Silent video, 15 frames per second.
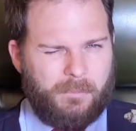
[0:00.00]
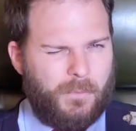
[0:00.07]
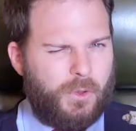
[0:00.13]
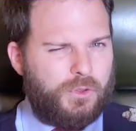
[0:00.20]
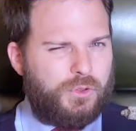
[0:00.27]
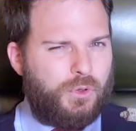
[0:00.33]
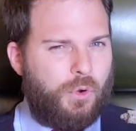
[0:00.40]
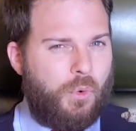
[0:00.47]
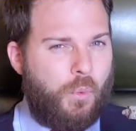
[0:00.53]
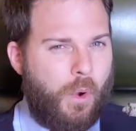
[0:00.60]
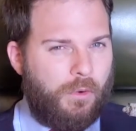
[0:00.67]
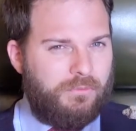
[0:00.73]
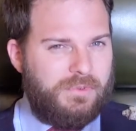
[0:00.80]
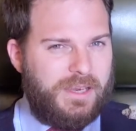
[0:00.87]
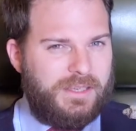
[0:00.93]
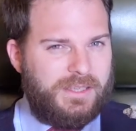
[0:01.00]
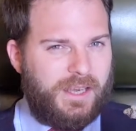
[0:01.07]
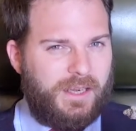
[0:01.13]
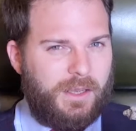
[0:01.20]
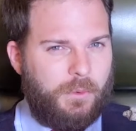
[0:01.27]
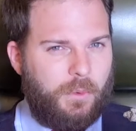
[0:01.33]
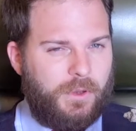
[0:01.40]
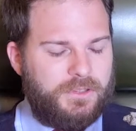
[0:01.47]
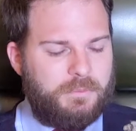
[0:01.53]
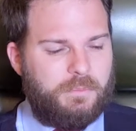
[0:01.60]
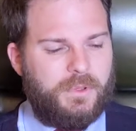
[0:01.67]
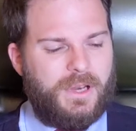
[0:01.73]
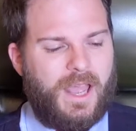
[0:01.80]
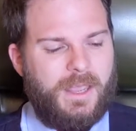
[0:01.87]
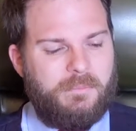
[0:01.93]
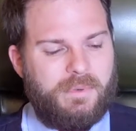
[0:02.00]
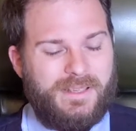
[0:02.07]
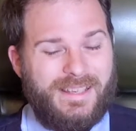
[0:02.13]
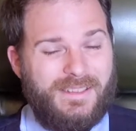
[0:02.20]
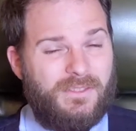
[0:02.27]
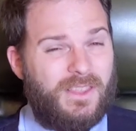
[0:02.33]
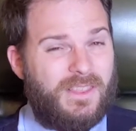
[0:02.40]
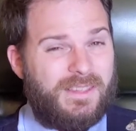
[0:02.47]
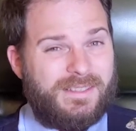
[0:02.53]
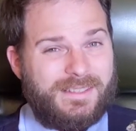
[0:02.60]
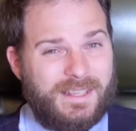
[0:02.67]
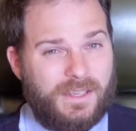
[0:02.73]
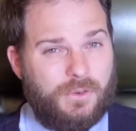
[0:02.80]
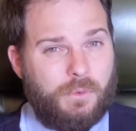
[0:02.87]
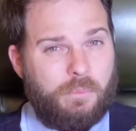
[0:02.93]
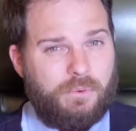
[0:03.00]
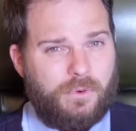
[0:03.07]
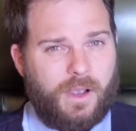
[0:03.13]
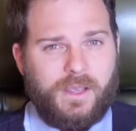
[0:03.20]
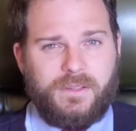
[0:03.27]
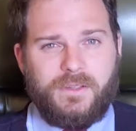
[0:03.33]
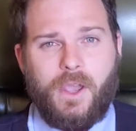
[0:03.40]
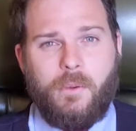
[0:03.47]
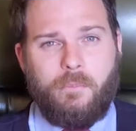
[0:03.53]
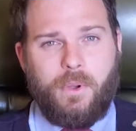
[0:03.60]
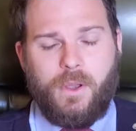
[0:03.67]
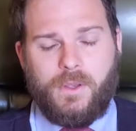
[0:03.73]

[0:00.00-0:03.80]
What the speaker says: I'm not sure what retail it was, but I believe that the single price